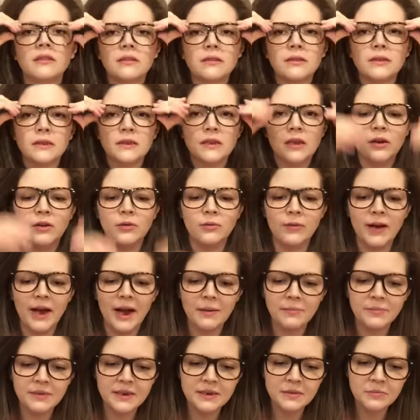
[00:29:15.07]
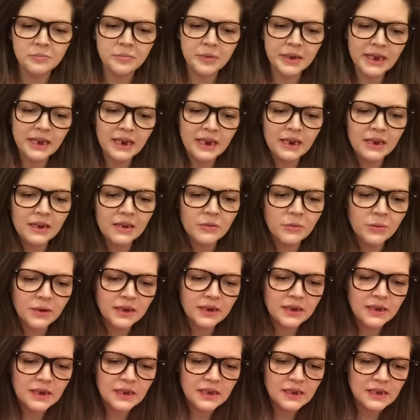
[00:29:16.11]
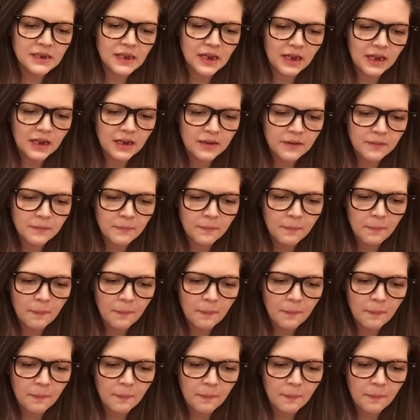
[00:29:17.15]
So wrapped in pink, what did it say?